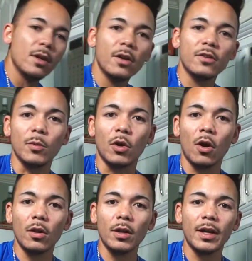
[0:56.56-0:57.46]
some
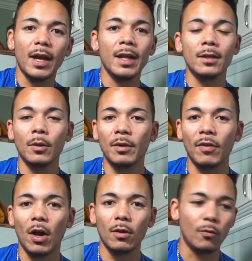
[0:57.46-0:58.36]
garlic, and a little bit of
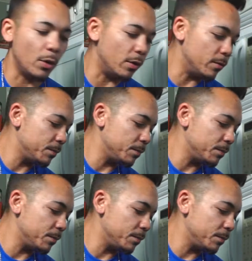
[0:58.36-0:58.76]
olive oil.